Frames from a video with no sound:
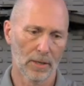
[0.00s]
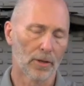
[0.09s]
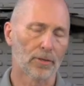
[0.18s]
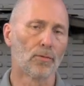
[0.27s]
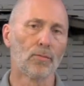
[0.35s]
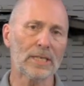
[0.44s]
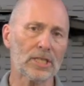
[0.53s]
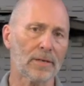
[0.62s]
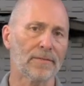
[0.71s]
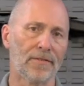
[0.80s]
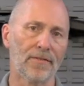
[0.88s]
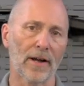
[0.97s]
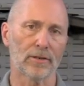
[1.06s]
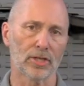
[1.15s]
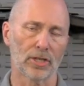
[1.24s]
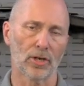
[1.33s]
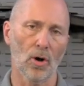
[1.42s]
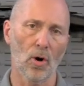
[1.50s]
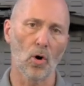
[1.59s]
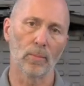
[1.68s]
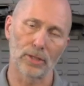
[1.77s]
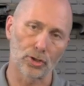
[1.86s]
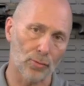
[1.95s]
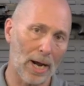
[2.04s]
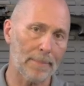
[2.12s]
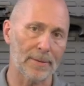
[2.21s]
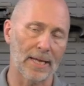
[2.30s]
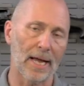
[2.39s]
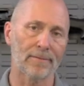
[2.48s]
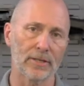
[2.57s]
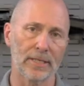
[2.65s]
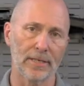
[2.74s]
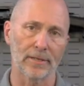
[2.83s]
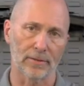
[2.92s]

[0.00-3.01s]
the risk of fires in a home is dropping every year.